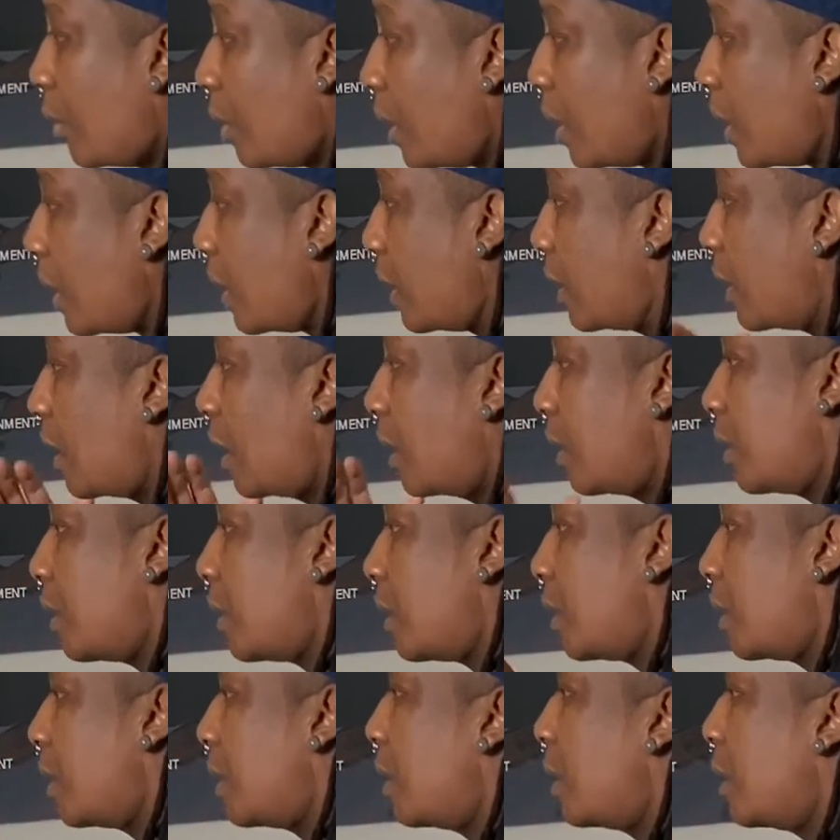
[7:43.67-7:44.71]
and other
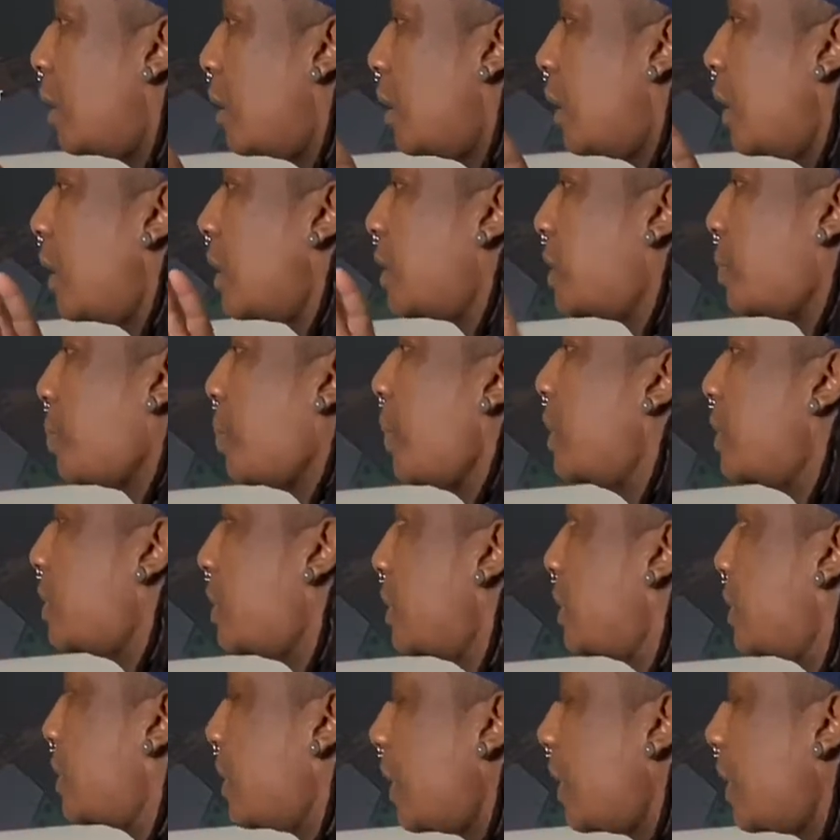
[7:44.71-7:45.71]
expenses, it